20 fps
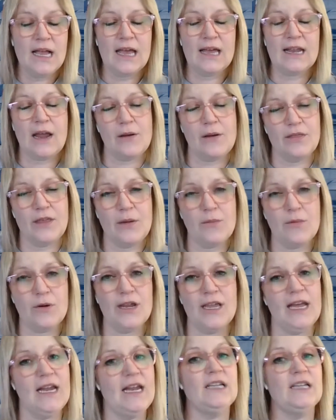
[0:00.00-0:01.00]
and they were
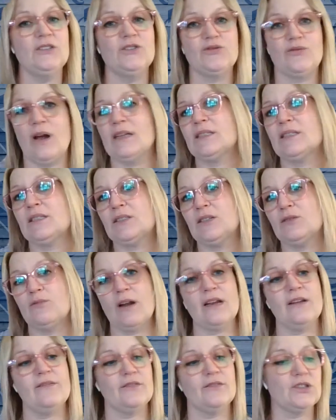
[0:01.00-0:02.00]
getting dressed and
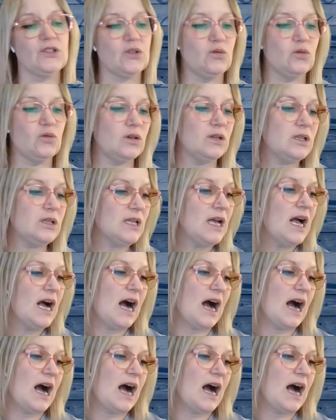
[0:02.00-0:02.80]
ready for school,